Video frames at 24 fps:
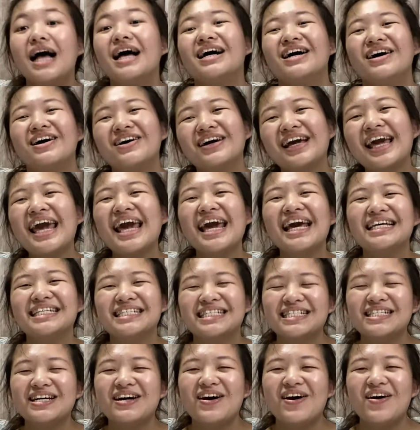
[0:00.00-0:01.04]
okay,
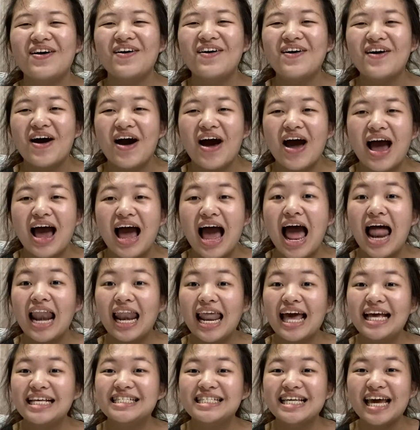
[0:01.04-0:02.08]
so
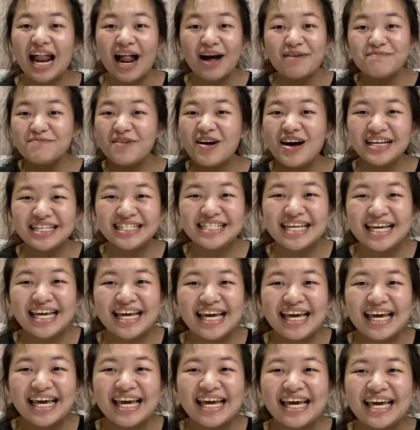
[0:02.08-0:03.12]
let's get
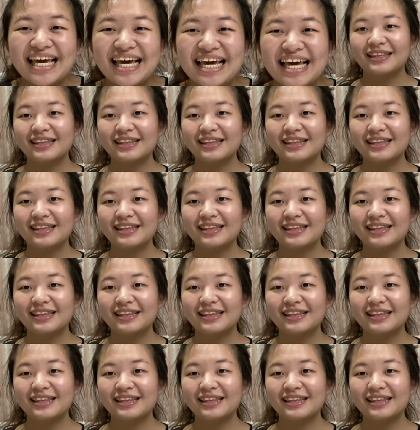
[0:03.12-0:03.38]
unboxing!